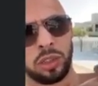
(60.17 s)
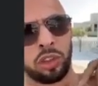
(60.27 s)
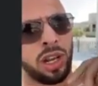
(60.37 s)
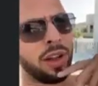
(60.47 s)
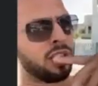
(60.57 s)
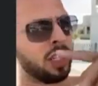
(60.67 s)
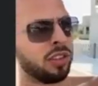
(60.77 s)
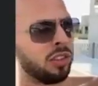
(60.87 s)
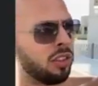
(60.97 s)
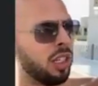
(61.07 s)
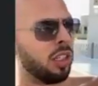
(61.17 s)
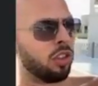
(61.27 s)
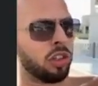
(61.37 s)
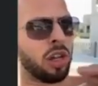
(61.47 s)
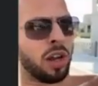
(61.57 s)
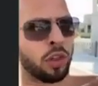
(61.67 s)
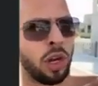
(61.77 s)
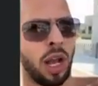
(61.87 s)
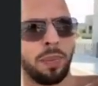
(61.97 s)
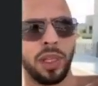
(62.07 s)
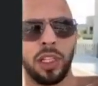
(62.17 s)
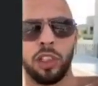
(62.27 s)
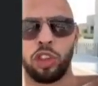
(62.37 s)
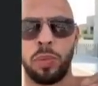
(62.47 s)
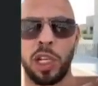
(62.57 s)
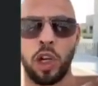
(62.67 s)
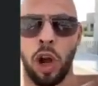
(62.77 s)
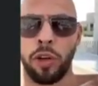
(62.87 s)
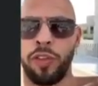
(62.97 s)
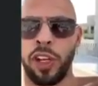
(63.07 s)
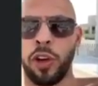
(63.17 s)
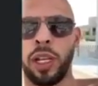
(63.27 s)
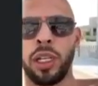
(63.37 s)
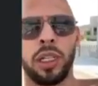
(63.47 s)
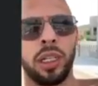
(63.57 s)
She'd have decency. She'd cover up. She'd be God-fearing.